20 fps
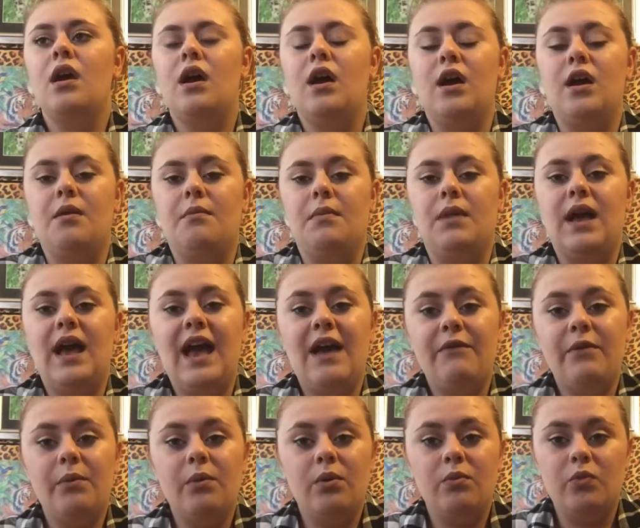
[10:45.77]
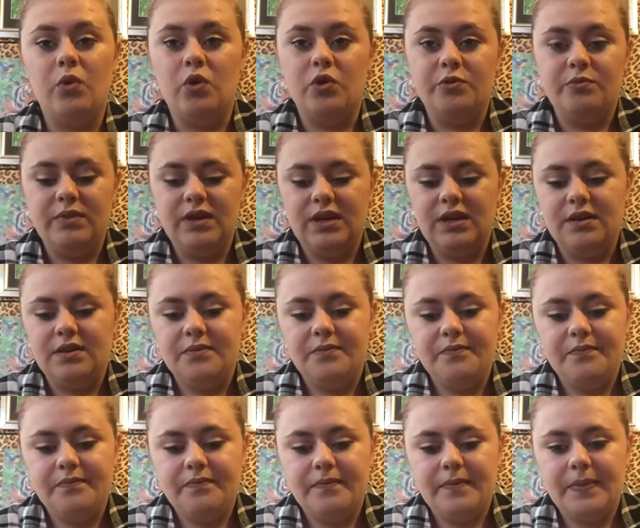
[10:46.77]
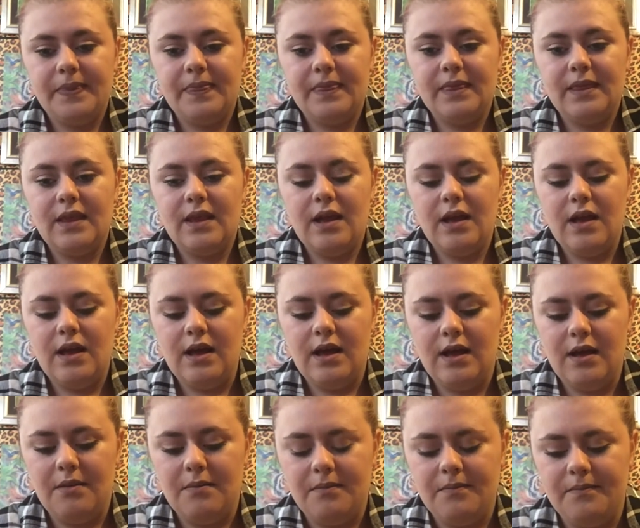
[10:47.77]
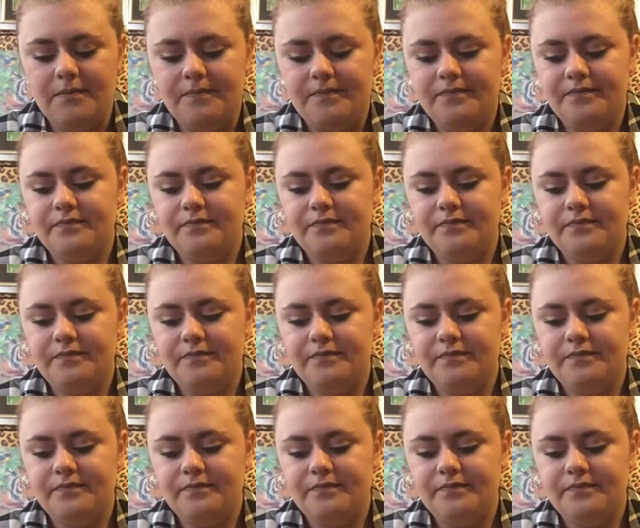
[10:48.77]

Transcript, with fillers: Um, everyone warned me um,